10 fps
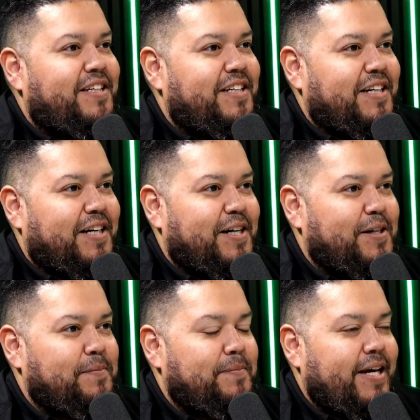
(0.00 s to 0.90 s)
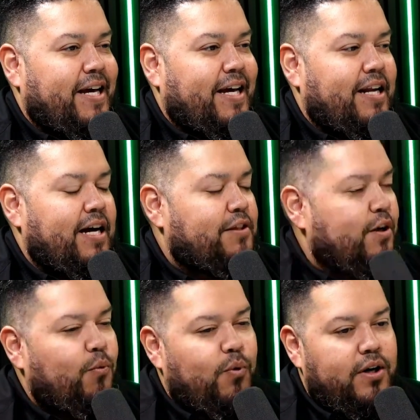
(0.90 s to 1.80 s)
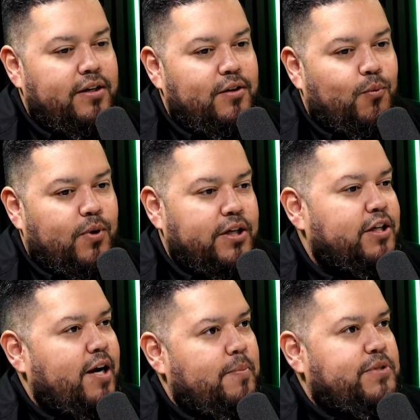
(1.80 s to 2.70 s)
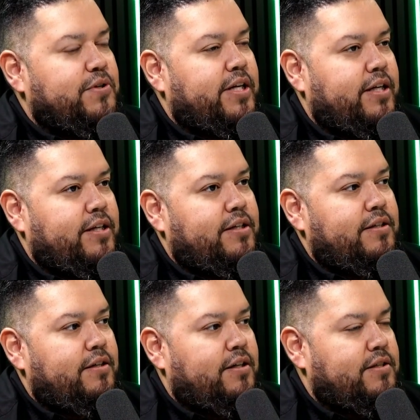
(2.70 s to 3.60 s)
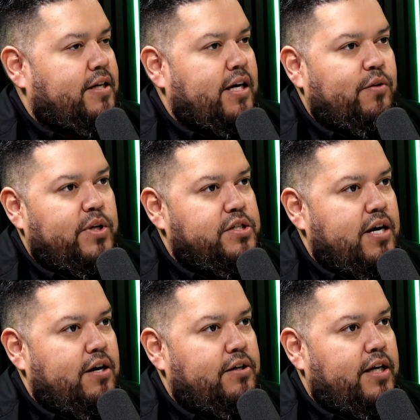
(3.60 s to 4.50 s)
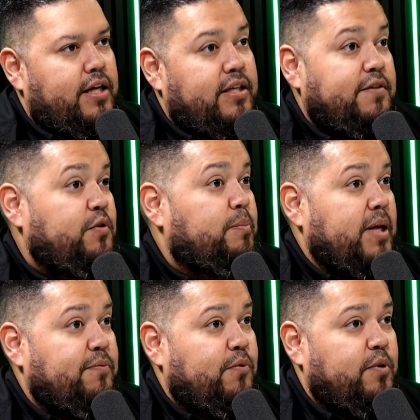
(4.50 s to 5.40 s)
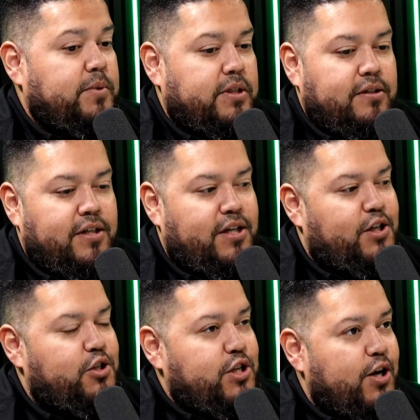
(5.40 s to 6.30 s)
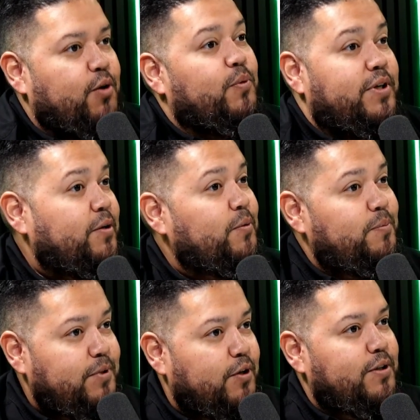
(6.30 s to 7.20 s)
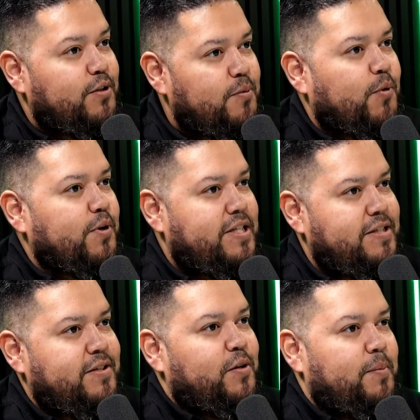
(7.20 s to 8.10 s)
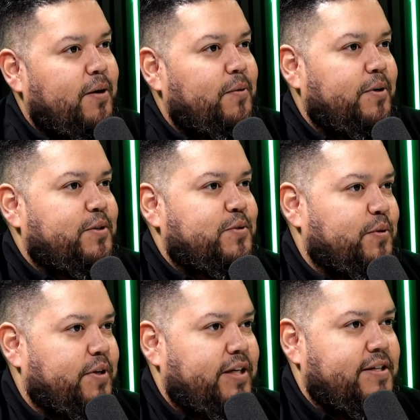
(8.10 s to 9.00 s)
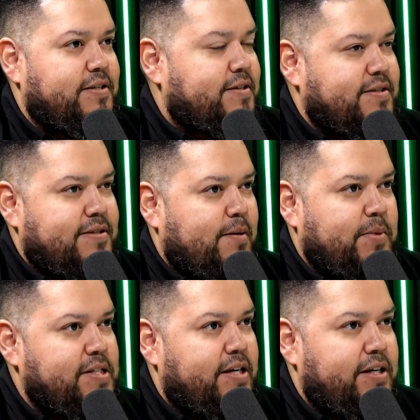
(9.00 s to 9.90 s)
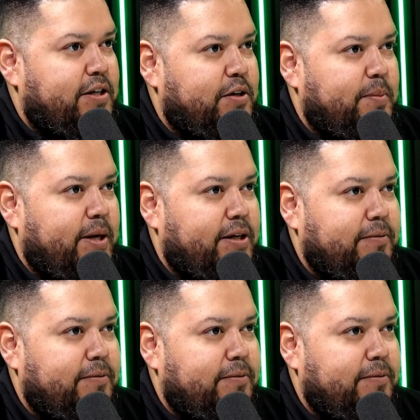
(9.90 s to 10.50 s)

And I thought, what a good opportunity to kind of reach out and give you a platform to share really, a little more detail about what your story is, because I'm excited to hear about it.